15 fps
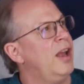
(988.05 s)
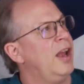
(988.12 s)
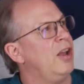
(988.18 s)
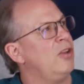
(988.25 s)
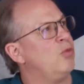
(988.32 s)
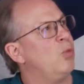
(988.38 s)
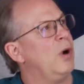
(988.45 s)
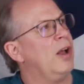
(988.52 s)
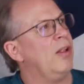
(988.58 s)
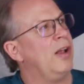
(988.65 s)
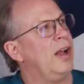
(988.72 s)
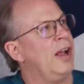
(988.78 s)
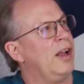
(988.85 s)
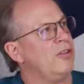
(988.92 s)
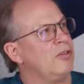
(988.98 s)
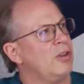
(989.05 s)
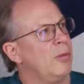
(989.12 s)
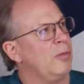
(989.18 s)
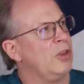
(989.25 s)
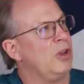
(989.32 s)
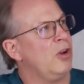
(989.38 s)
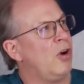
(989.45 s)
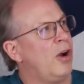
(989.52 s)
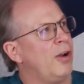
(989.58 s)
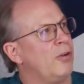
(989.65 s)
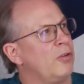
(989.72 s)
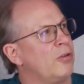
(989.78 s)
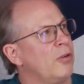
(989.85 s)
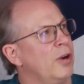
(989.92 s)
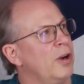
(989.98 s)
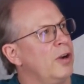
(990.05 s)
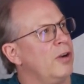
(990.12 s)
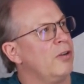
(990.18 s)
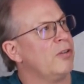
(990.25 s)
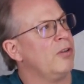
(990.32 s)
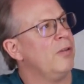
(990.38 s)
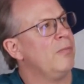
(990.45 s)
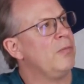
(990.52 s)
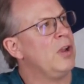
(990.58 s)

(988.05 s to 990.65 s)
as well as some of the auto triggers.